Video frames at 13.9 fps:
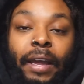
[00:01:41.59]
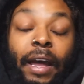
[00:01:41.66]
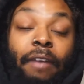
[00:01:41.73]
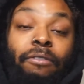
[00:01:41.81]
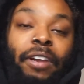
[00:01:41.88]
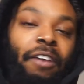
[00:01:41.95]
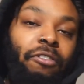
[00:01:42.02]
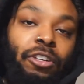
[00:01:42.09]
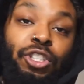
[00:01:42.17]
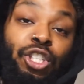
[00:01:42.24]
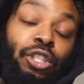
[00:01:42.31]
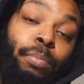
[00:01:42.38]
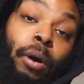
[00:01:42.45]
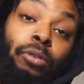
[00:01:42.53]
I've never
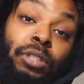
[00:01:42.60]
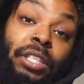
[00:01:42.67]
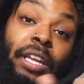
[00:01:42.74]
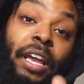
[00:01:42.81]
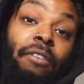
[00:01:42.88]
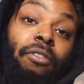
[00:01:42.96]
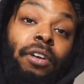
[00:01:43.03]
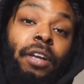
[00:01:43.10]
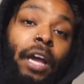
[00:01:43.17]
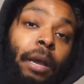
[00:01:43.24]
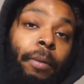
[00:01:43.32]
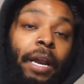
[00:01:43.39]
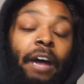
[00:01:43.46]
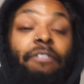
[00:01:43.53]
just posted every day,
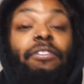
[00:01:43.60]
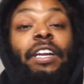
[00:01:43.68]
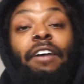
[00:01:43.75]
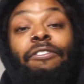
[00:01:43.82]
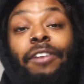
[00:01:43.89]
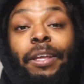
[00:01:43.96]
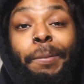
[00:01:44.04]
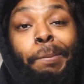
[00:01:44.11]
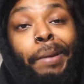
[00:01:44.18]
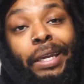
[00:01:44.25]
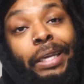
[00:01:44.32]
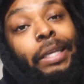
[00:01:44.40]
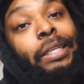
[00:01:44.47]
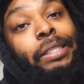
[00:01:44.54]
but I've definitely been
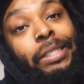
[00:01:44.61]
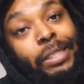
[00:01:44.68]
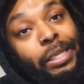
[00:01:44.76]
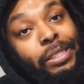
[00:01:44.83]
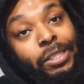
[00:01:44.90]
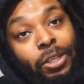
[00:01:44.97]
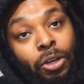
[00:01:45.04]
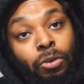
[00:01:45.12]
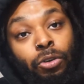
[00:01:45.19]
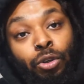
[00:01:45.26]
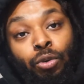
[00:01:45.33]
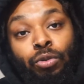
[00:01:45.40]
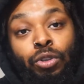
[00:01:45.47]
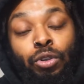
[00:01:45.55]
consistent on
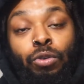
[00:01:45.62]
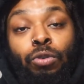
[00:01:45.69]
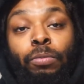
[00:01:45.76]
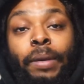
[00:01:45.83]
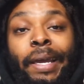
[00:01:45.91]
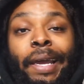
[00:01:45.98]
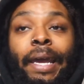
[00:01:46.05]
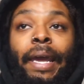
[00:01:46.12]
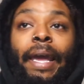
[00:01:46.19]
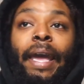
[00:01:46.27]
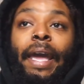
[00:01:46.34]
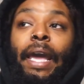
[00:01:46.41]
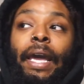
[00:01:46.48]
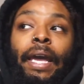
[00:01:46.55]
YouTube.
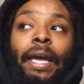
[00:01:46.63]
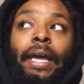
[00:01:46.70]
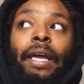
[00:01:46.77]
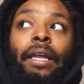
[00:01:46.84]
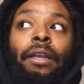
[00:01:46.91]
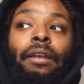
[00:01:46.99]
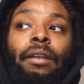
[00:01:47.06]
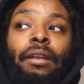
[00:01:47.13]
And